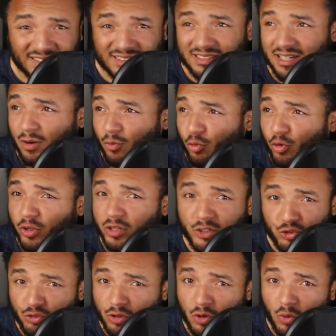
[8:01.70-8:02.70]
that I really
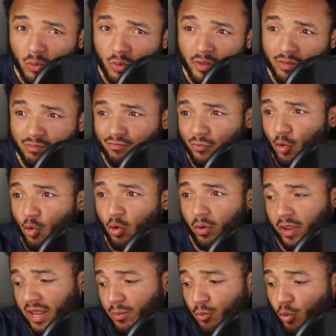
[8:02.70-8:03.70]
struggle with or
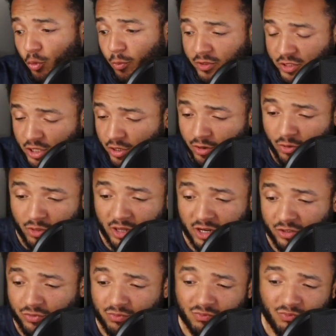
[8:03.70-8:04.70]
material that
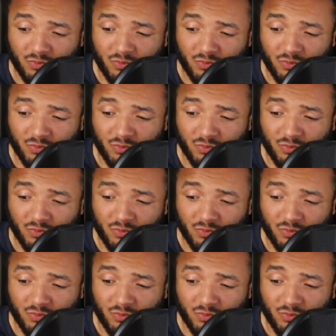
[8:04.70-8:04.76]
is